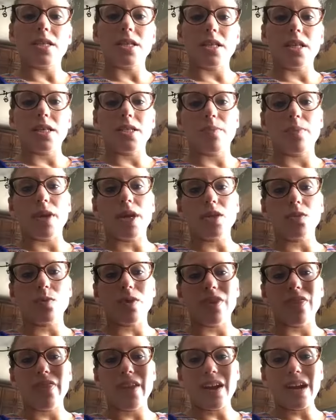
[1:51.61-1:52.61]
it's because
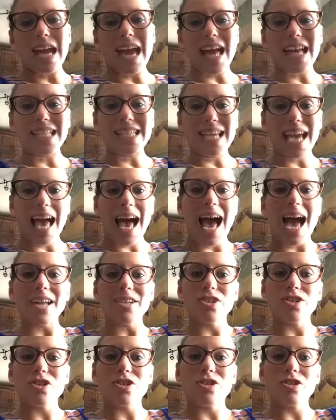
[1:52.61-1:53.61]
we're very
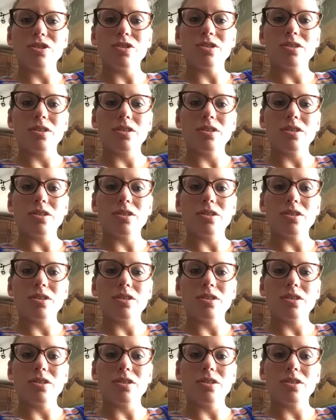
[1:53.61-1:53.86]
attached